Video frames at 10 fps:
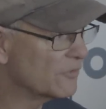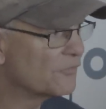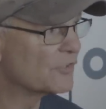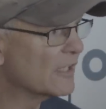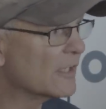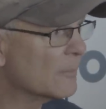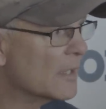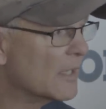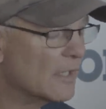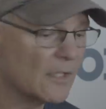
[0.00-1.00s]
You've seen him,
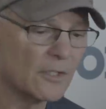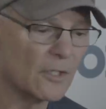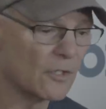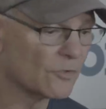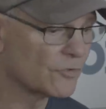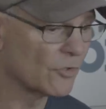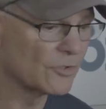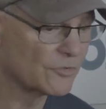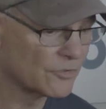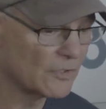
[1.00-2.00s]
you know. So
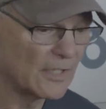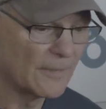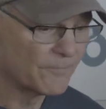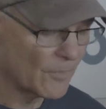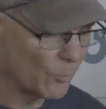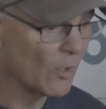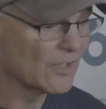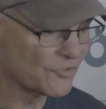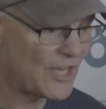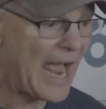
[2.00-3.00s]
it's one
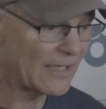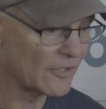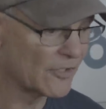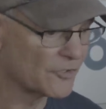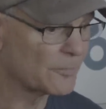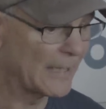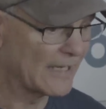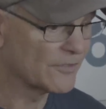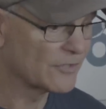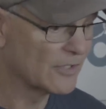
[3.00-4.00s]
is tackling in
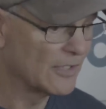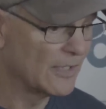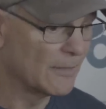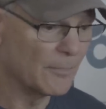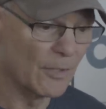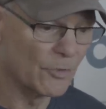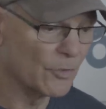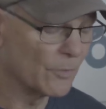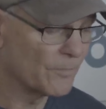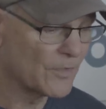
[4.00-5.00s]
space, but
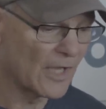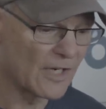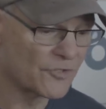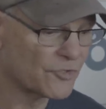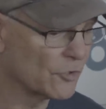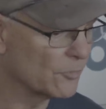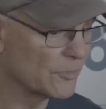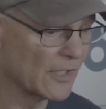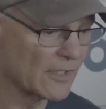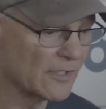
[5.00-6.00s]
you got to
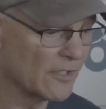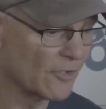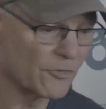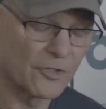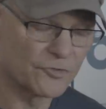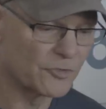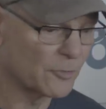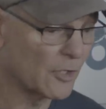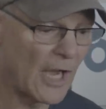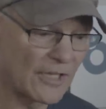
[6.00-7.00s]
assume you, you know there's
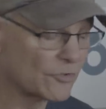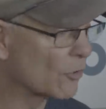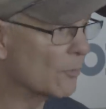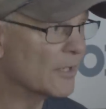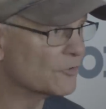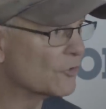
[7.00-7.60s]
guys are going to miss.